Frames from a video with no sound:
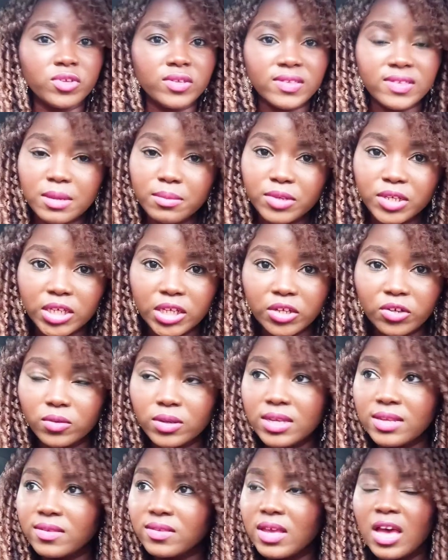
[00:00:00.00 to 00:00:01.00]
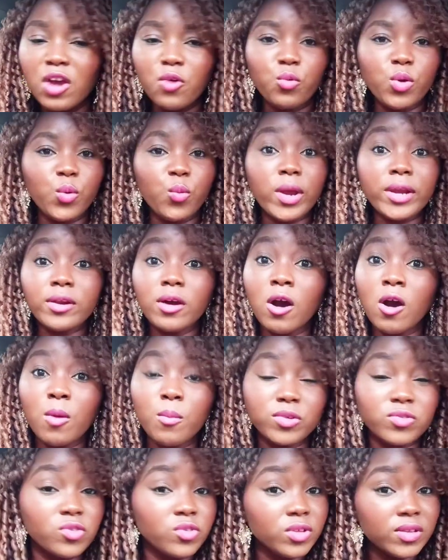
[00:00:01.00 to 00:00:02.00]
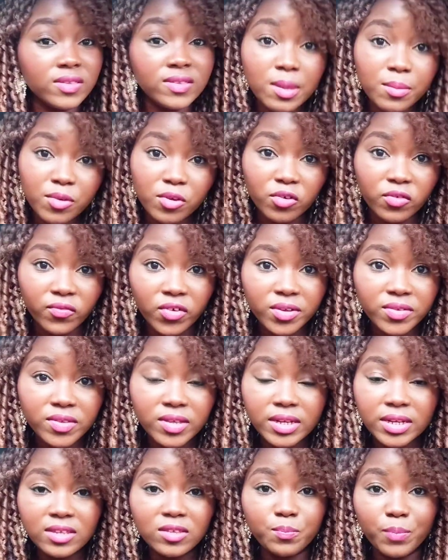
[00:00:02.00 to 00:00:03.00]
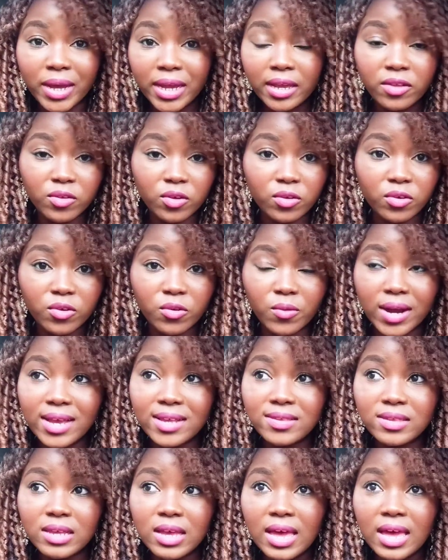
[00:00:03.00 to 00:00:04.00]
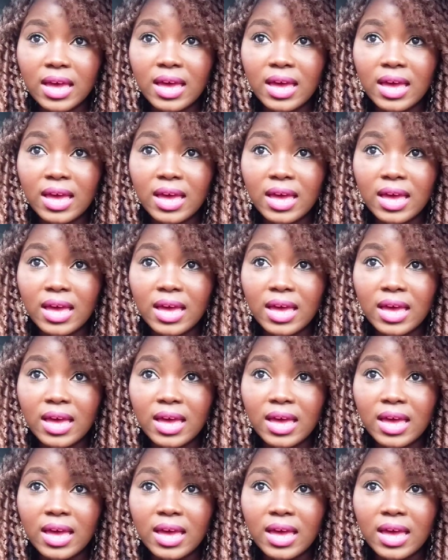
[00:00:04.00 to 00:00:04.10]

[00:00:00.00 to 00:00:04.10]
the same degrees. We went almost to the same universities back in the US.